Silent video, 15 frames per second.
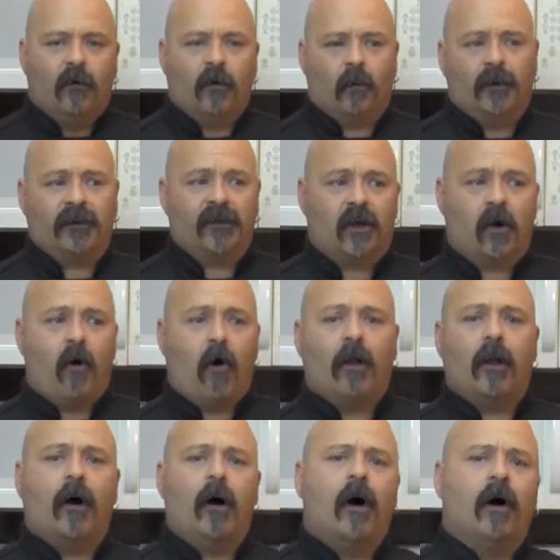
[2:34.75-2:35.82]
or what they
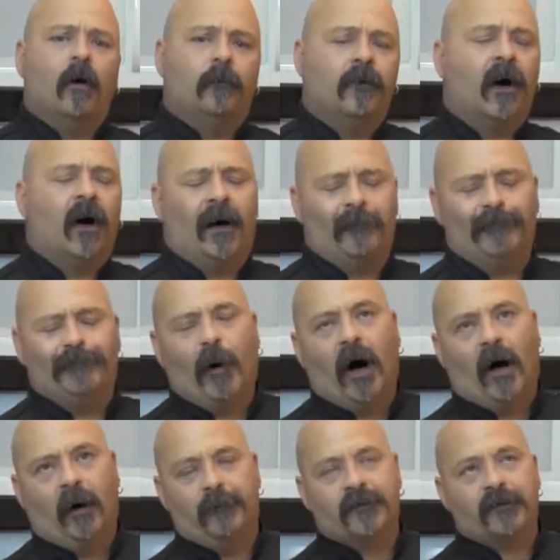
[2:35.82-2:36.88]
call hub, uh,
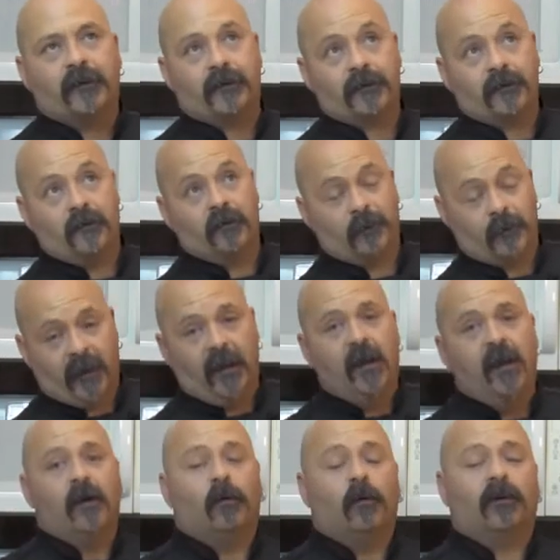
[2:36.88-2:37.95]
bubs, excuse me,
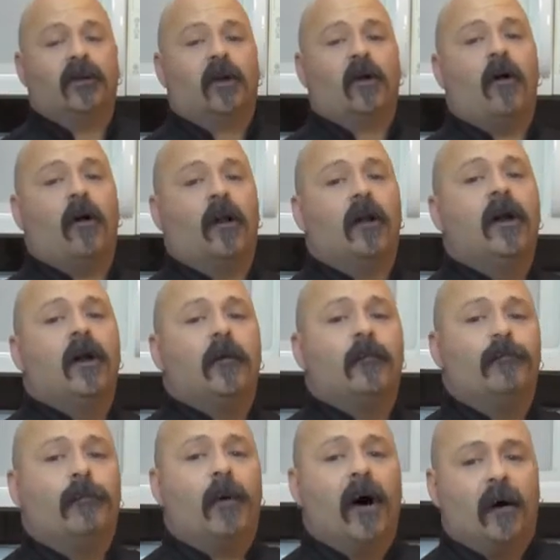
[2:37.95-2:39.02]
what they call
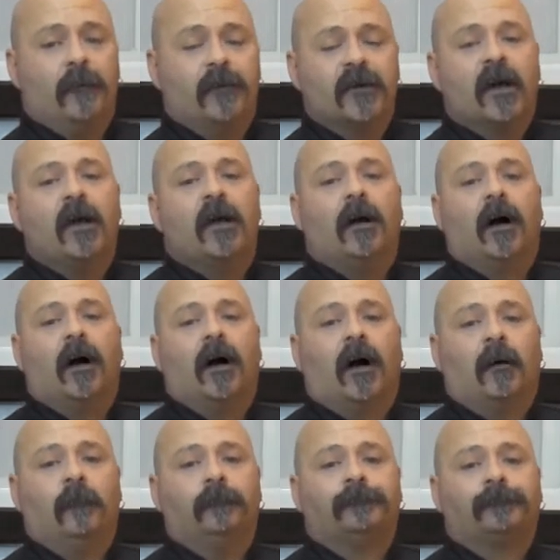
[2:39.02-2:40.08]
bubs,
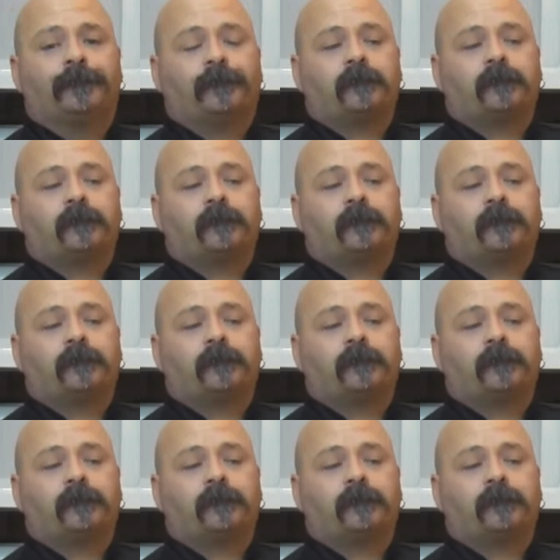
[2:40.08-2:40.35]
um,